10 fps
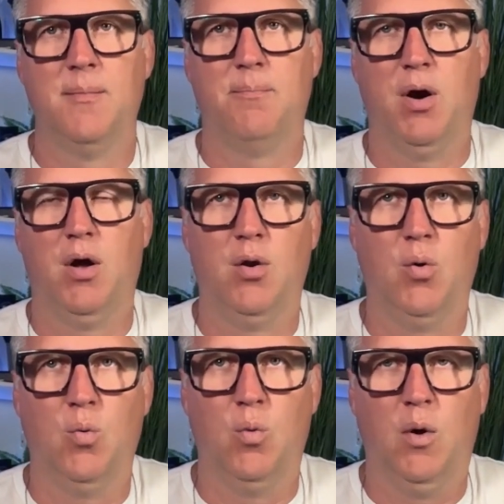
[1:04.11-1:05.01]
But
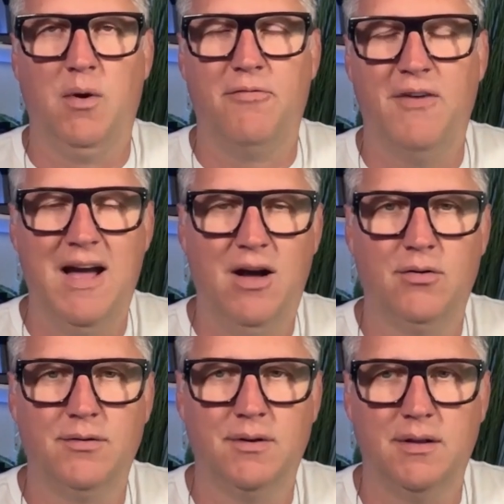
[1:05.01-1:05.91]
what we
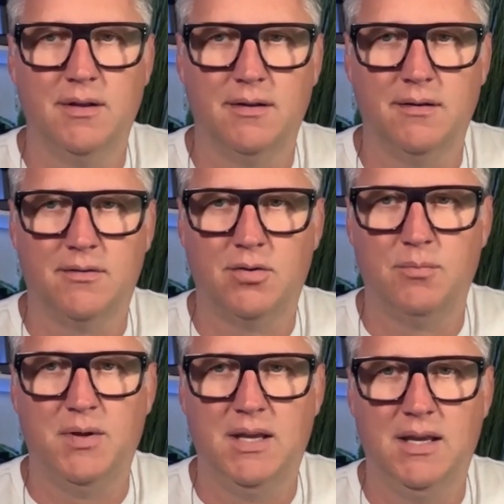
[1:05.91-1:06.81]
found to
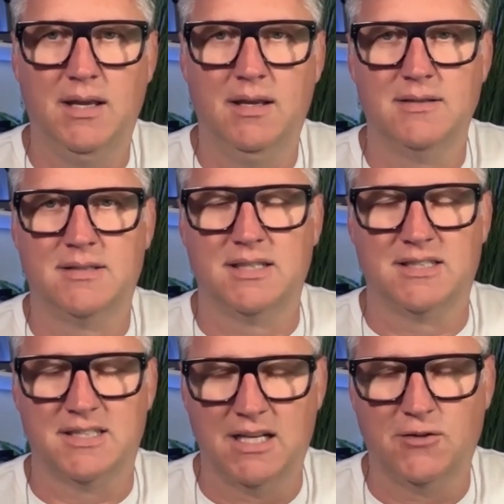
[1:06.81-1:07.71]
be
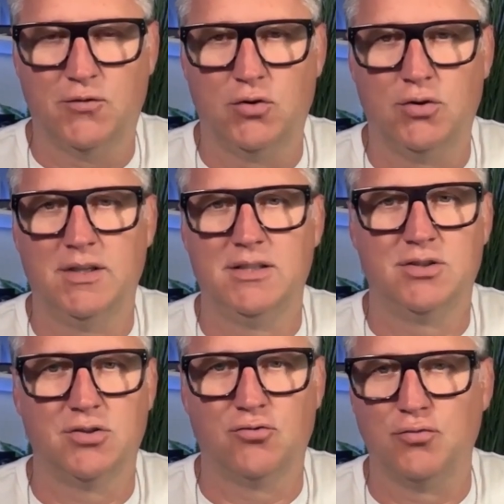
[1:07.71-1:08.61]
successful is
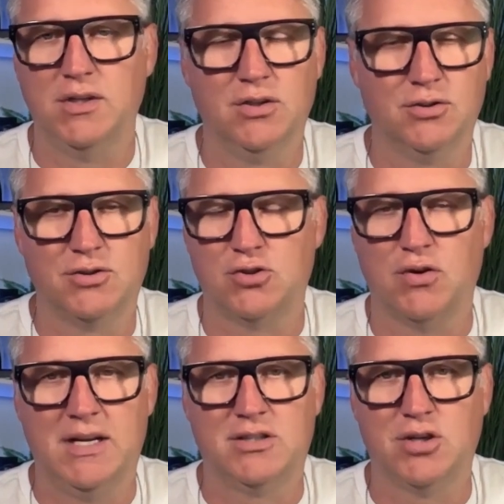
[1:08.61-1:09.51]
just real
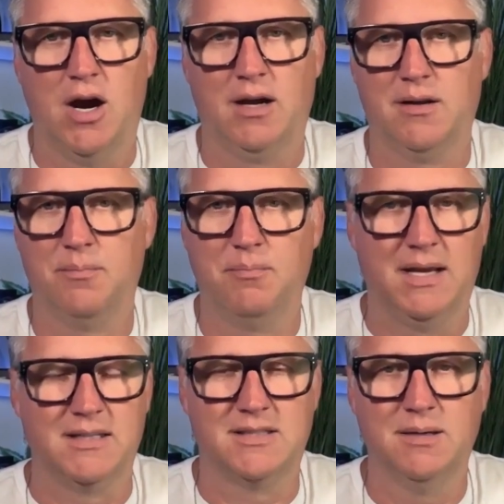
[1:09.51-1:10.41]
straight talk. Make
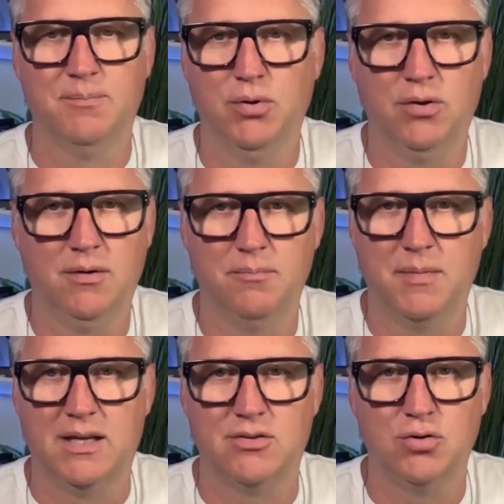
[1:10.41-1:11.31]
it simple,
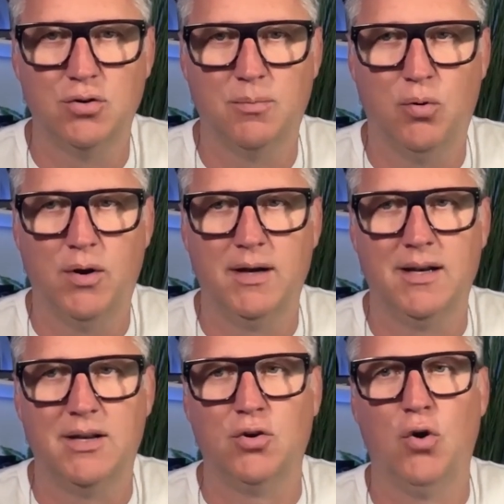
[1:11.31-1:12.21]
make it to the point,
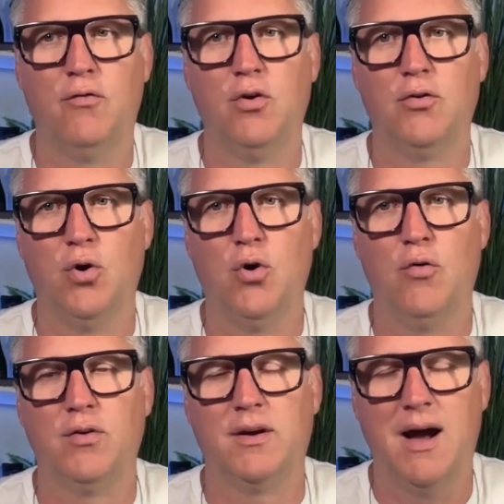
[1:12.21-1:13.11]
and don't
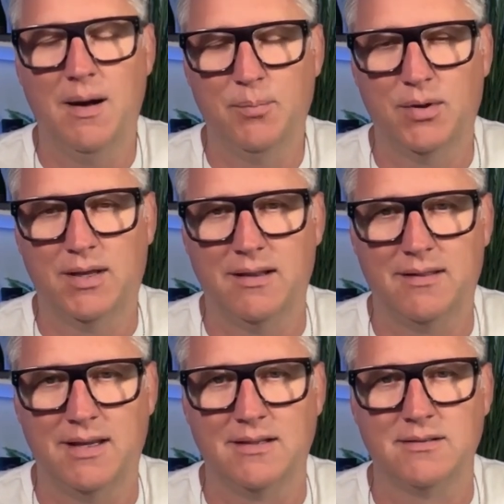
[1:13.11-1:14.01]
overcomplicate
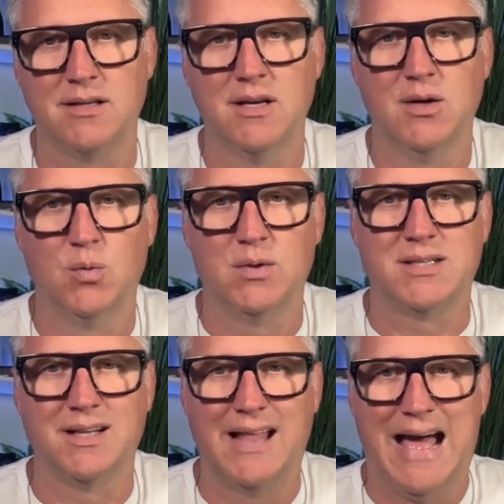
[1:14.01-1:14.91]
things, which
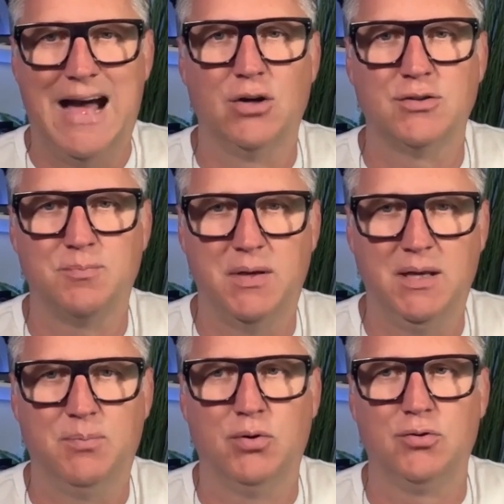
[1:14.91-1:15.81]
allows
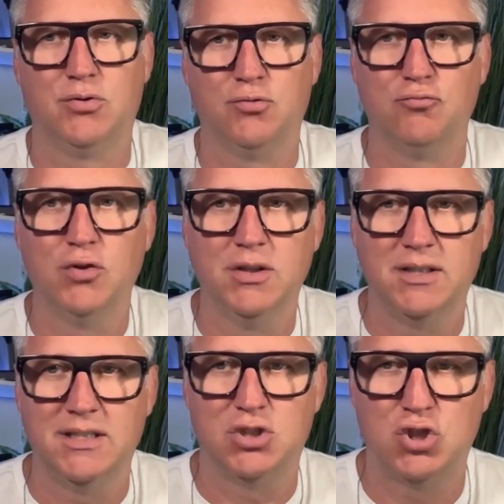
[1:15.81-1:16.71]
people to
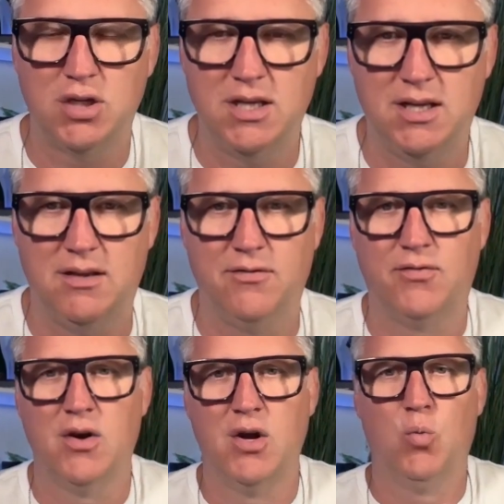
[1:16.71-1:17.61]
really
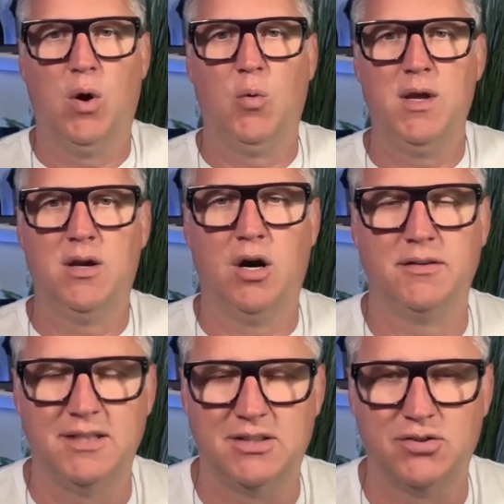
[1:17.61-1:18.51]
achieve what we call
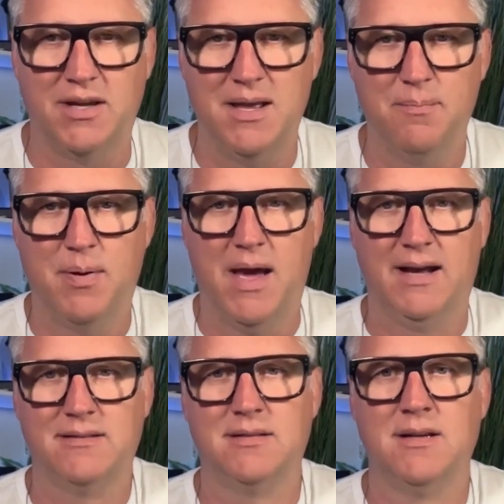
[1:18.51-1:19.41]
digital
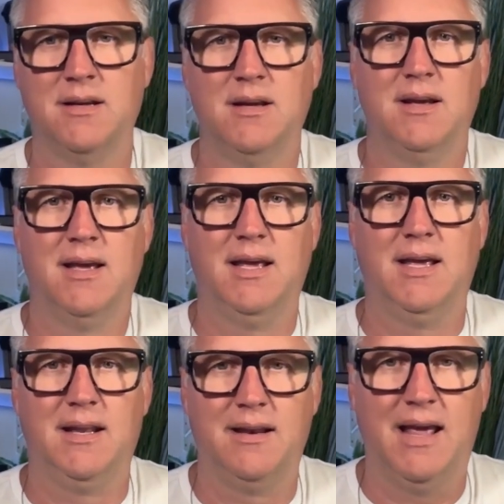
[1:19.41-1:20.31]
impact
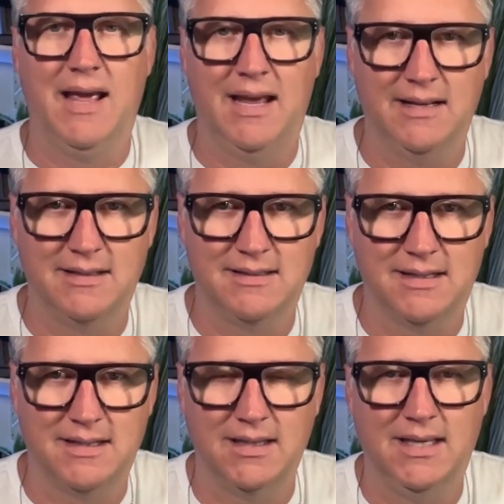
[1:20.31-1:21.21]
in a
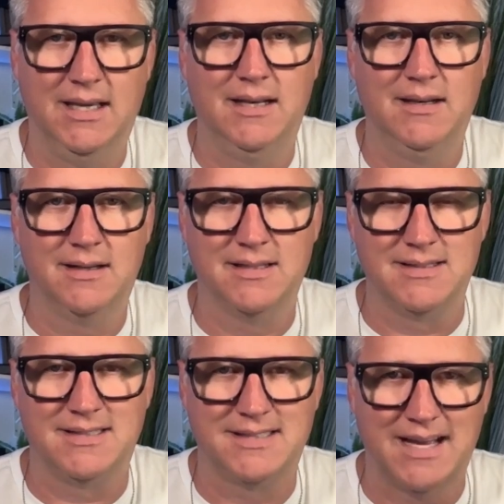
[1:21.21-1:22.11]
clean,
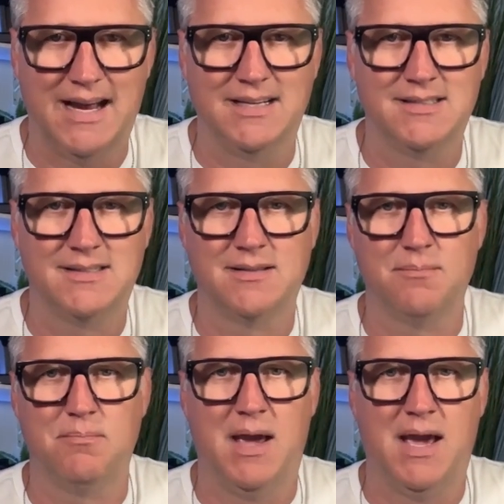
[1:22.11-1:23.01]
concise
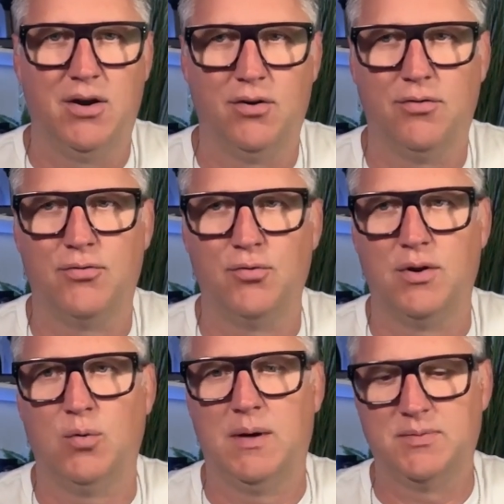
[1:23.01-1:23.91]
manner through
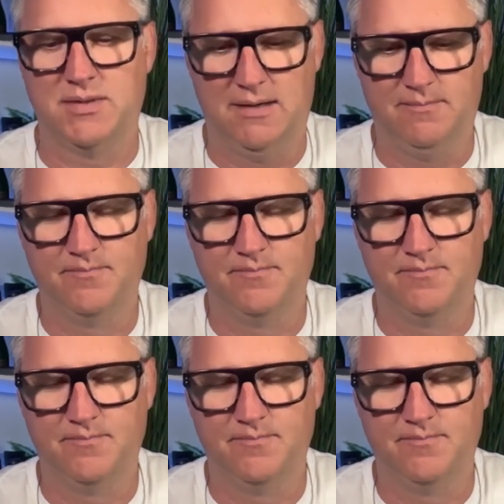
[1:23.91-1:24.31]
their website.